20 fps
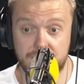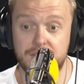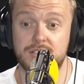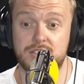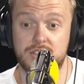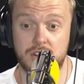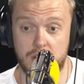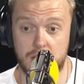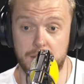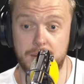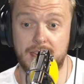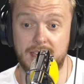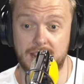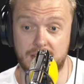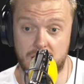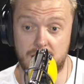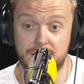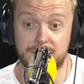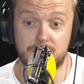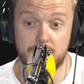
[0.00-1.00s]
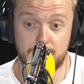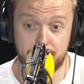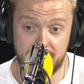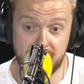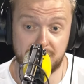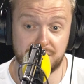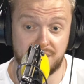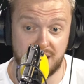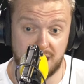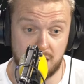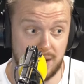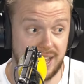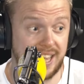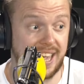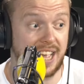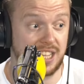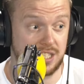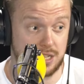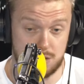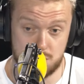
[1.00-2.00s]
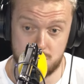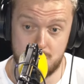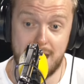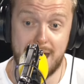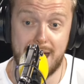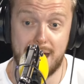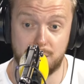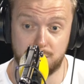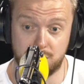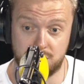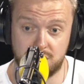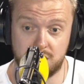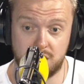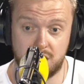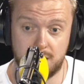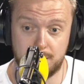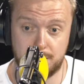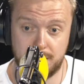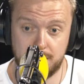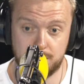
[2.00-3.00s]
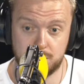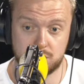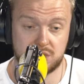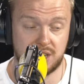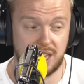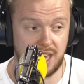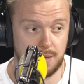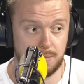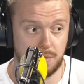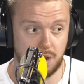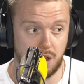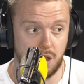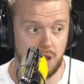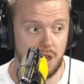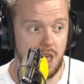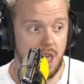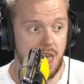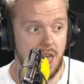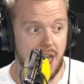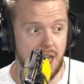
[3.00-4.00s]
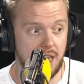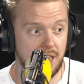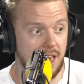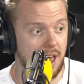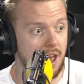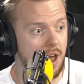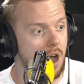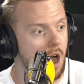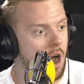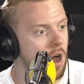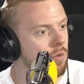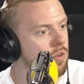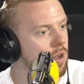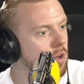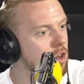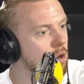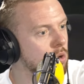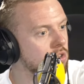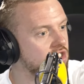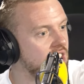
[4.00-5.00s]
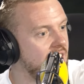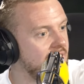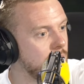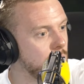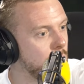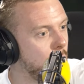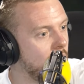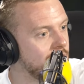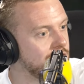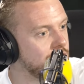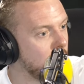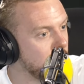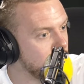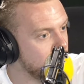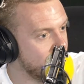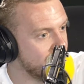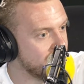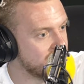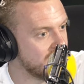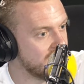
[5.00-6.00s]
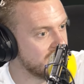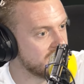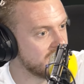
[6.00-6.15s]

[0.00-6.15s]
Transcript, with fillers: Do you know what I mean? Like for a big fella, he gets around. Yeah. Like people see him a lot. Uh, yeah. Oh no, you're saying why don't they see